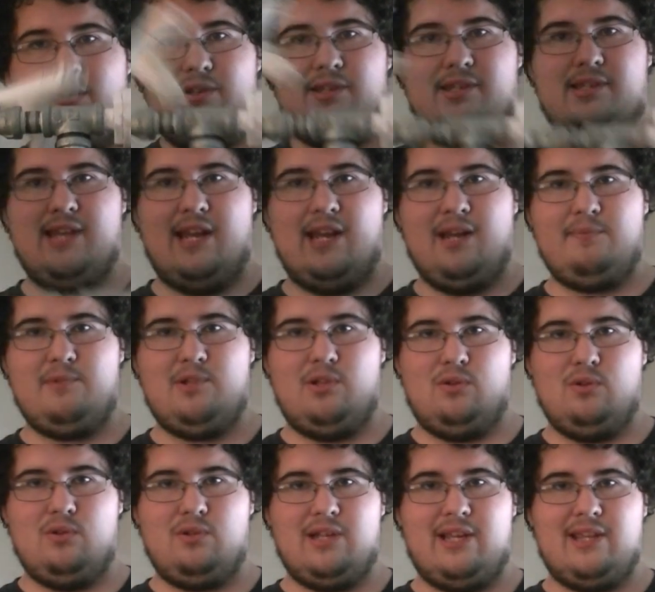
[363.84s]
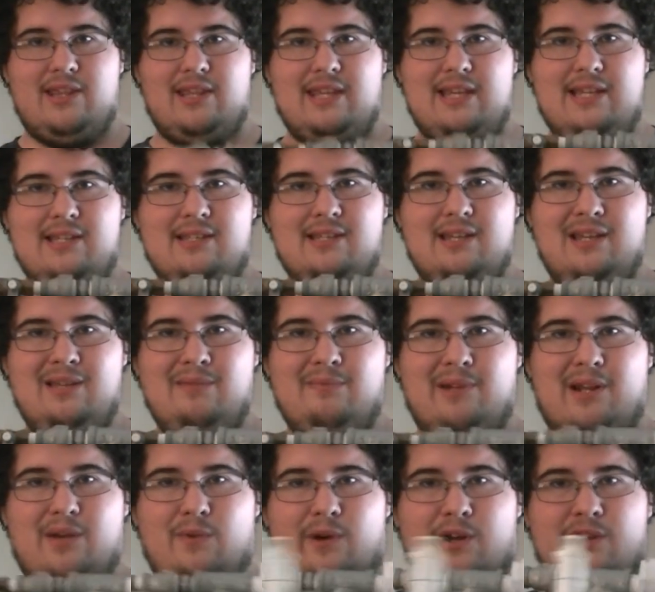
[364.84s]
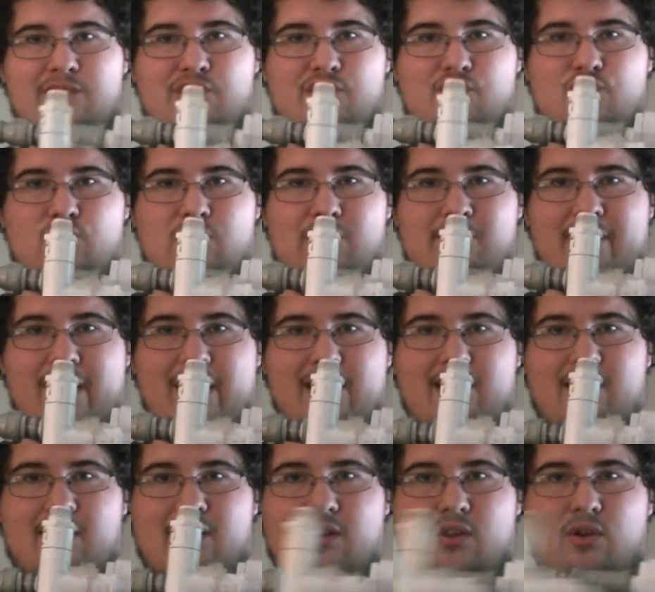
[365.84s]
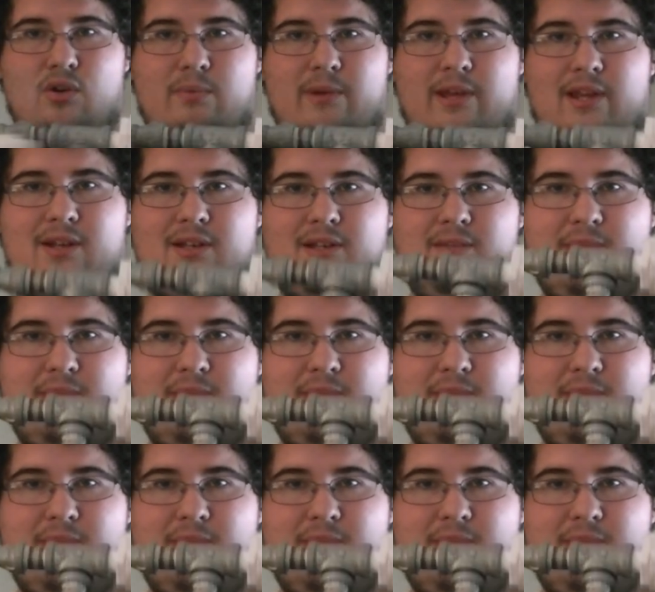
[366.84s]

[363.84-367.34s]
set up to look like this, but I wanted to streamline it a little bit